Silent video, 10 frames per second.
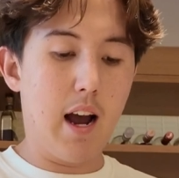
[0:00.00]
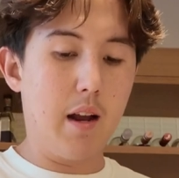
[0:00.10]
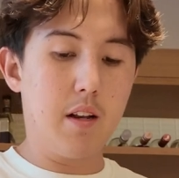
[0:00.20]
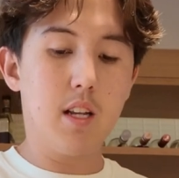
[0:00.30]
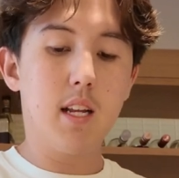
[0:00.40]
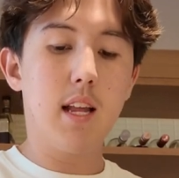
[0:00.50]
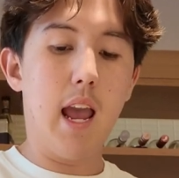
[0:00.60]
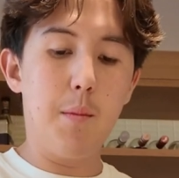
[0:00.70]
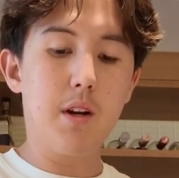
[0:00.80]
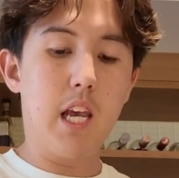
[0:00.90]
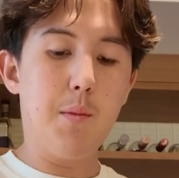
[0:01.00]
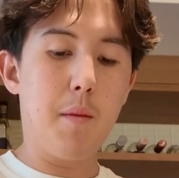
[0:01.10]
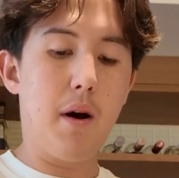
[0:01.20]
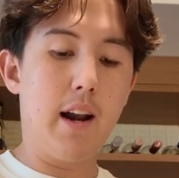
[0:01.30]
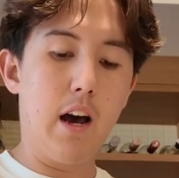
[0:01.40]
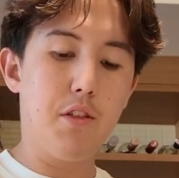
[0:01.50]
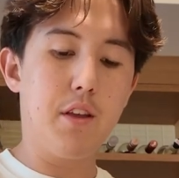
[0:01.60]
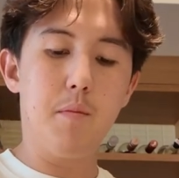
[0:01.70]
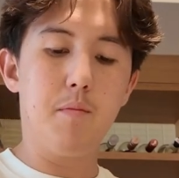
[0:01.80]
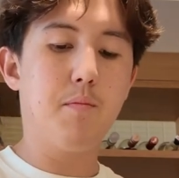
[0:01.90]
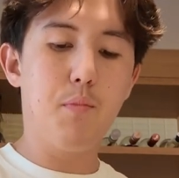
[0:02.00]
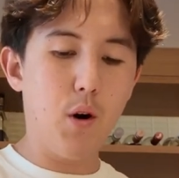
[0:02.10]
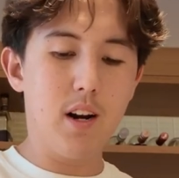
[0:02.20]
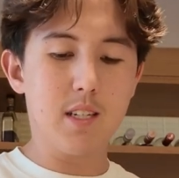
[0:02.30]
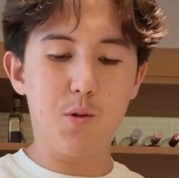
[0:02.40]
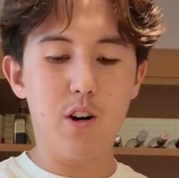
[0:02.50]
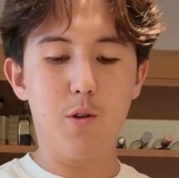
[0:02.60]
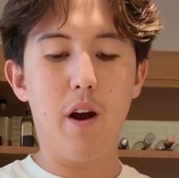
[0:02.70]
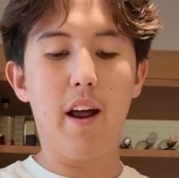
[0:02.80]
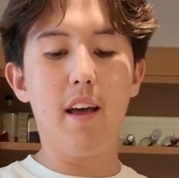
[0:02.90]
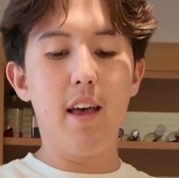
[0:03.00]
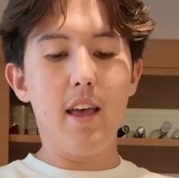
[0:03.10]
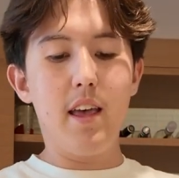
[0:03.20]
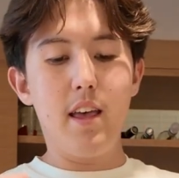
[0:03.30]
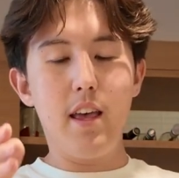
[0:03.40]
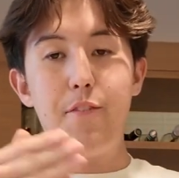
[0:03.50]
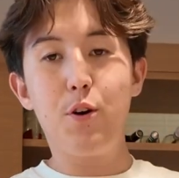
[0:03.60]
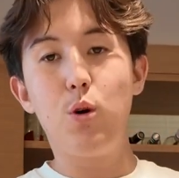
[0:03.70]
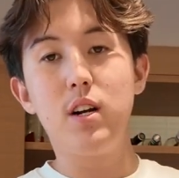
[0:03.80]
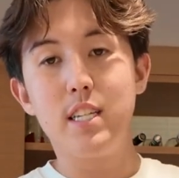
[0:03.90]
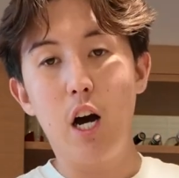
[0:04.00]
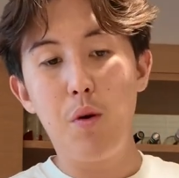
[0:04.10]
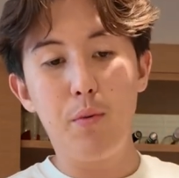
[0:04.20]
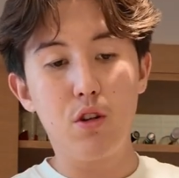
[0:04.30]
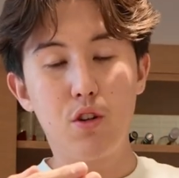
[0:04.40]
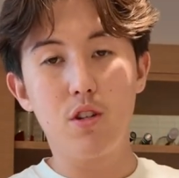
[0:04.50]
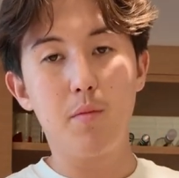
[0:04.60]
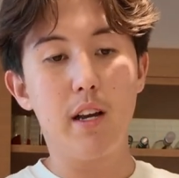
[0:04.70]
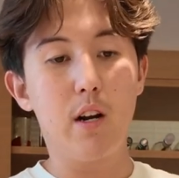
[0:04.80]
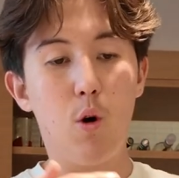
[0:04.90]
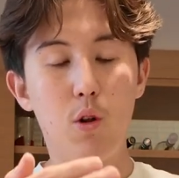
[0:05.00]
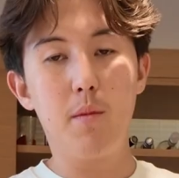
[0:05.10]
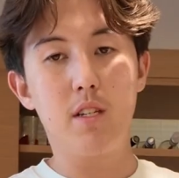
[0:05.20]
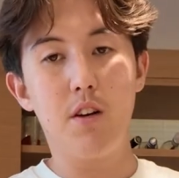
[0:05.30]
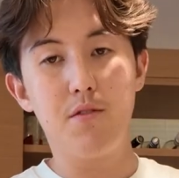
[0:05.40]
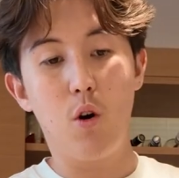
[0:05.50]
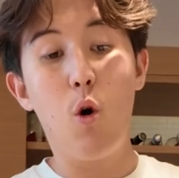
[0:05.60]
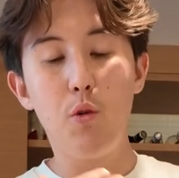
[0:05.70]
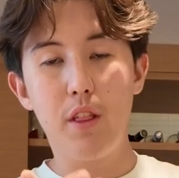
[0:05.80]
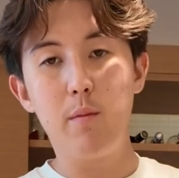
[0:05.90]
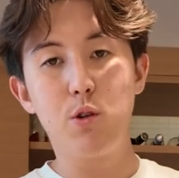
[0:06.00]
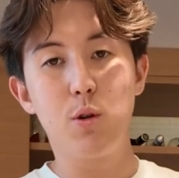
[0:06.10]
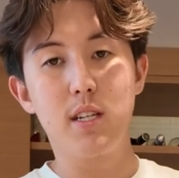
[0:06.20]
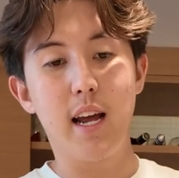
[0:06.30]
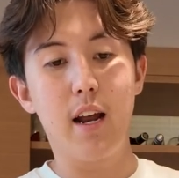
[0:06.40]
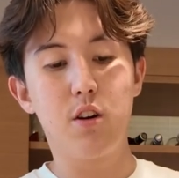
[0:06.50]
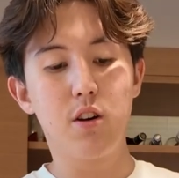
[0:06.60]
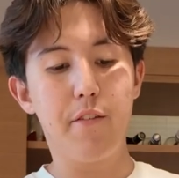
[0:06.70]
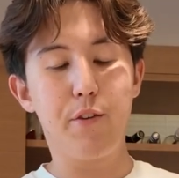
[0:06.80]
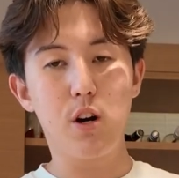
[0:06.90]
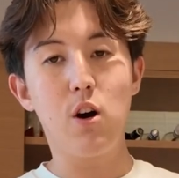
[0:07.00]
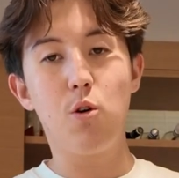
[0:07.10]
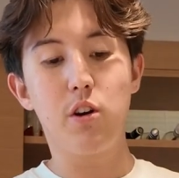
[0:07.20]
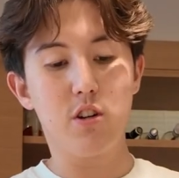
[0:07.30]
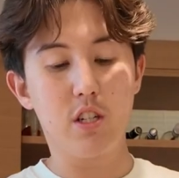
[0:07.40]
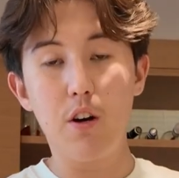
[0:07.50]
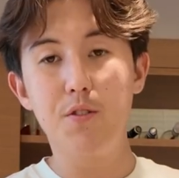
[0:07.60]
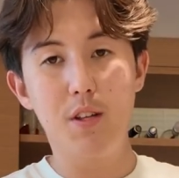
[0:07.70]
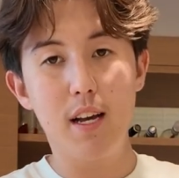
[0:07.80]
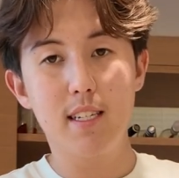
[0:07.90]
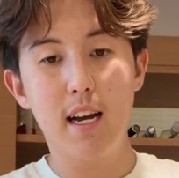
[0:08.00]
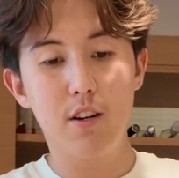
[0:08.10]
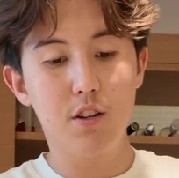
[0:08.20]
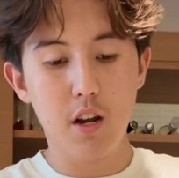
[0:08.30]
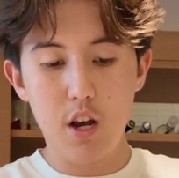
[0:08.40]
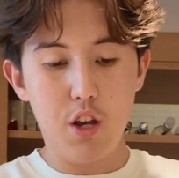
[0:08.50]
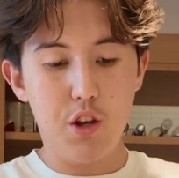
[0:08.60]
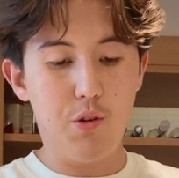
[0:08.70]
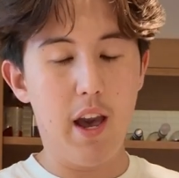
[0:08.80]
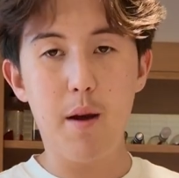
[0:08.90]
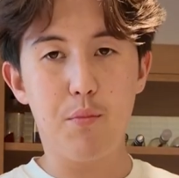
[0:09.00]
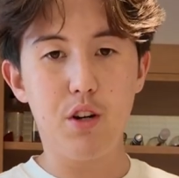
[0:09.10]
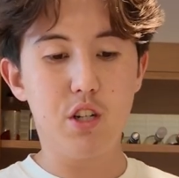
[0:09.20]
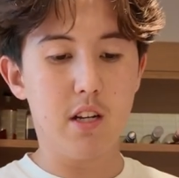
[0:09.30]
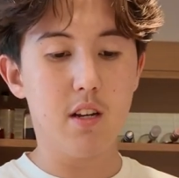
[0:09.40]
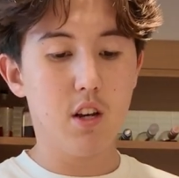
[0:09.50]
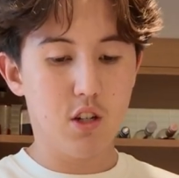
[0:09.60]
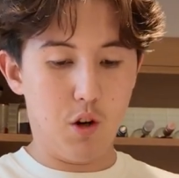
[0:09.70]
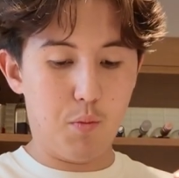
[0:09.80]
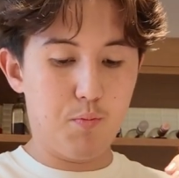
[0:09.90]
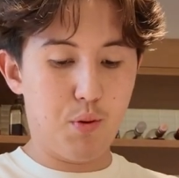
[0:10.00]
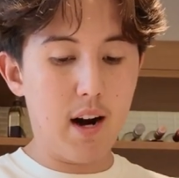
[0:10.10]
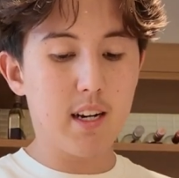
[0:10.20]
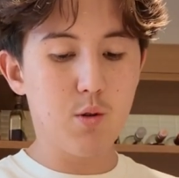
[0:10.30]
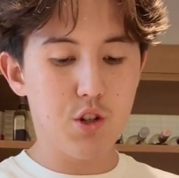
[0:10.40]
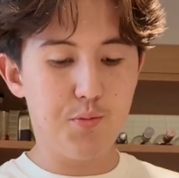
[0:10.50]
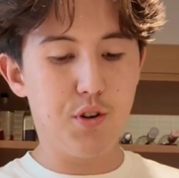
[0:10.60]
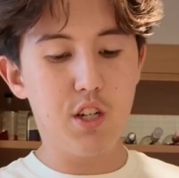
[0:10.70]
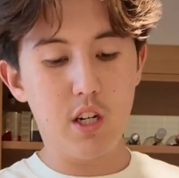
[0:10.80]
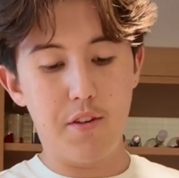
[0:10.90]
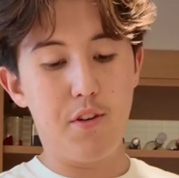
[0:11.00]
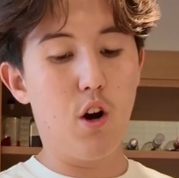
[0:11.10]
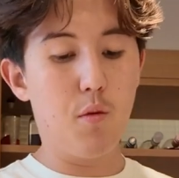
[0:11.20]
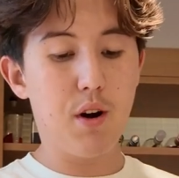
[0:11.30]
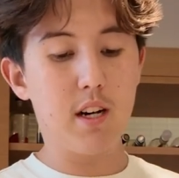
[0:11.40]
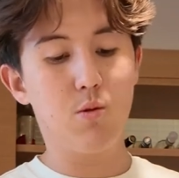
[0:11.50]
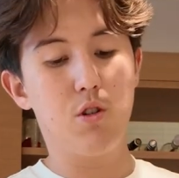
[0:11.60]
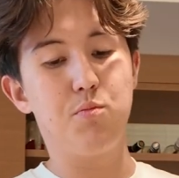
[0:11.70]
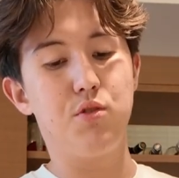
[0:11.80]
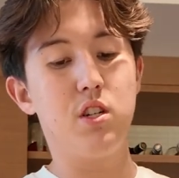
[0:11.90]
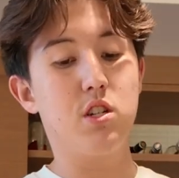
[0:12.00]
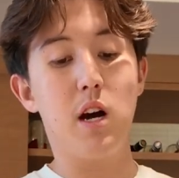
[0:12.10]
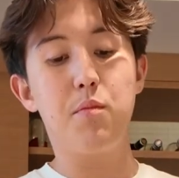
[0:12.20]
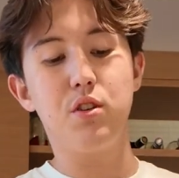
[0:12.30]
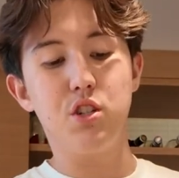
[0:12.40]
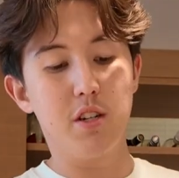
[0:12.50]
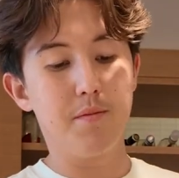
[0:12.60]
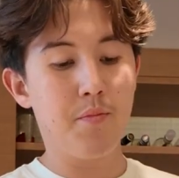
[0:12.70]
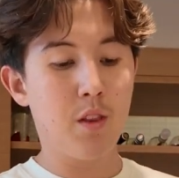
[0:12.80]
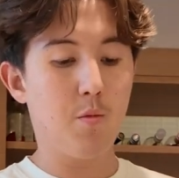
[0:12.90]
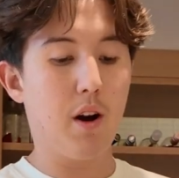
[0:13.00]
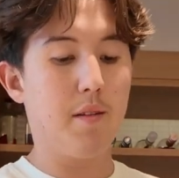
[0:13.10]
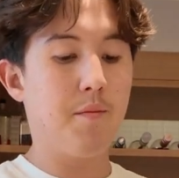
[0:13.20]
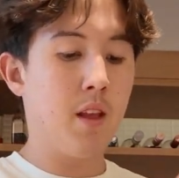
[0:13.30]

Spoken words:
I aim to keep my mind healthy. Point is, I'm going to rant. If you're going to tell people to do something and hold them to a standard, if you're not holding yourself to that standard, you can't preach it. So practice what you preach, and if you don't practice what you preach, stop preaching. Right?